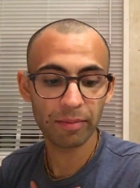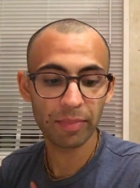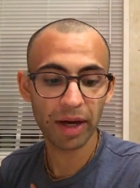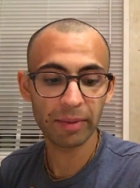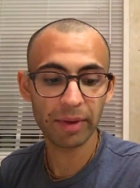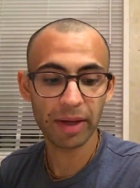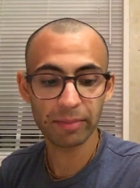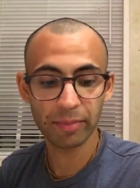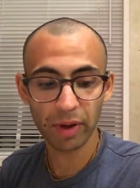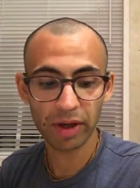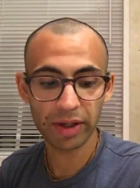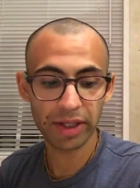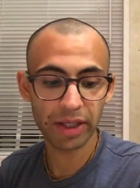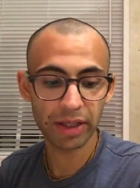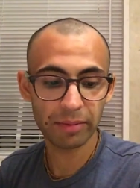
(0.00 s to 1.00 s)
by my
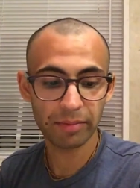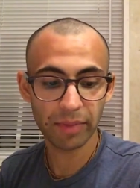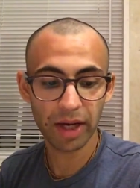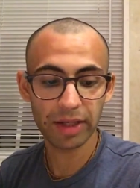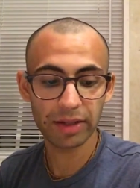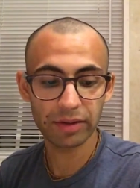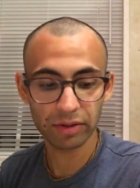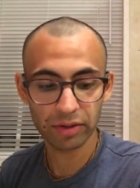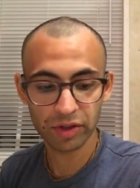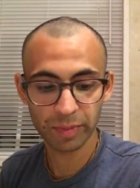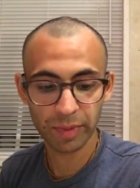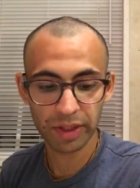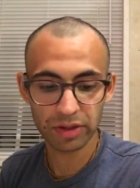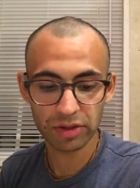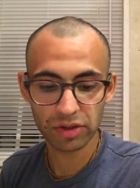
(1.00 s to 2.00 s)
body, mind, or
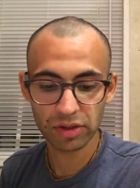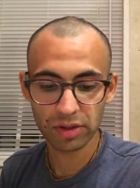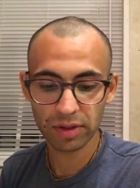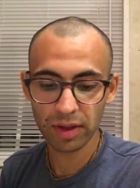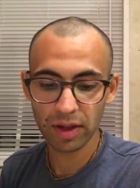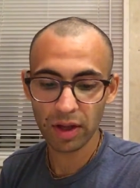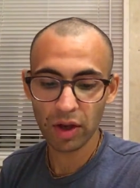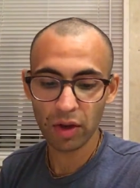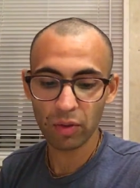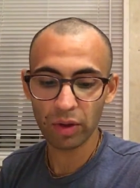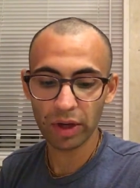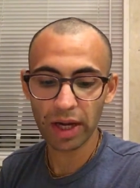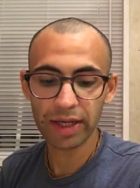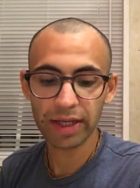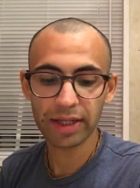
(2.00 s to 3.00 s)
speech.
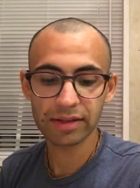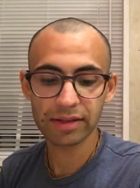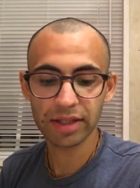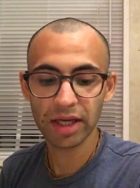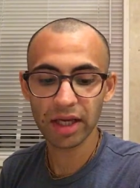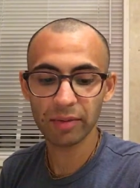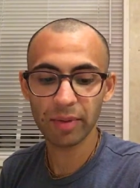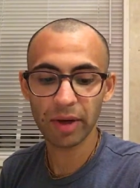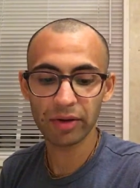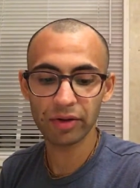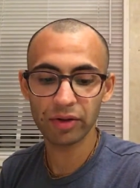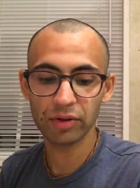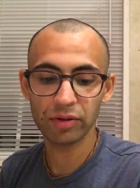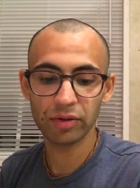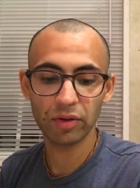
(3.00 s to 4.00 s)
What I can say
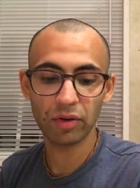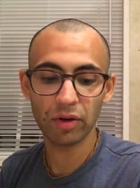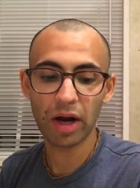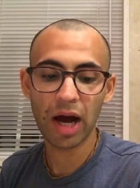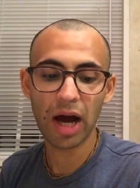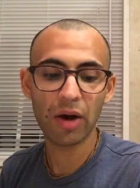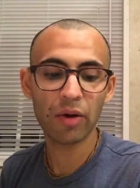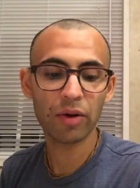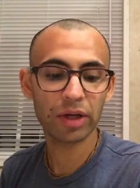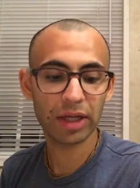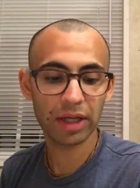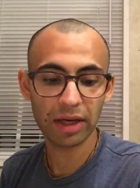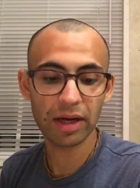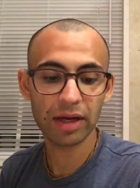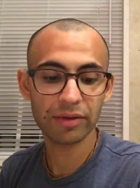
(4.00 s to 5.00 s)
about you, or how
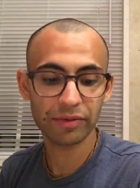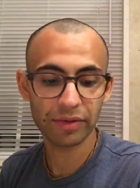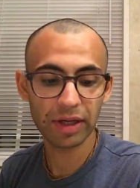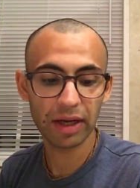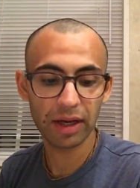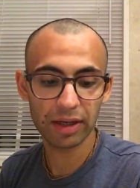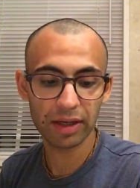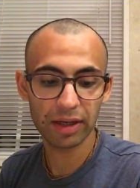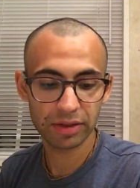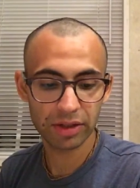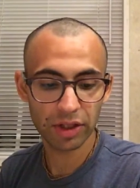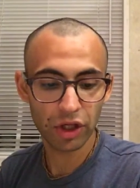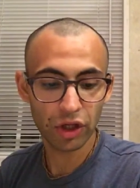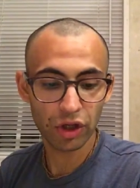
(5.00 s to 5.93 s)
can I realize